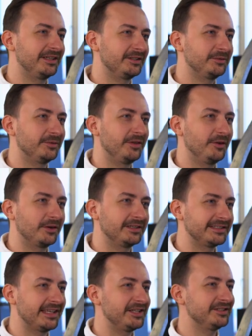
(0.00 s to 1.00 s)
to the
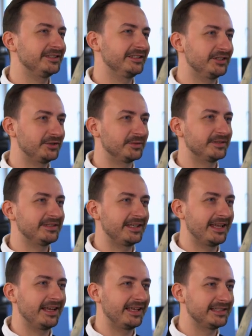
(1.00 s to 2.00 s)
organizational issues that
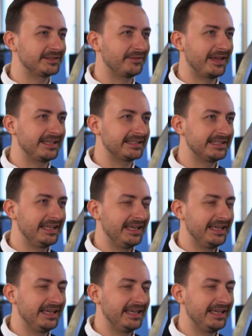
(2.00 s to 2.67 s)
airlines face,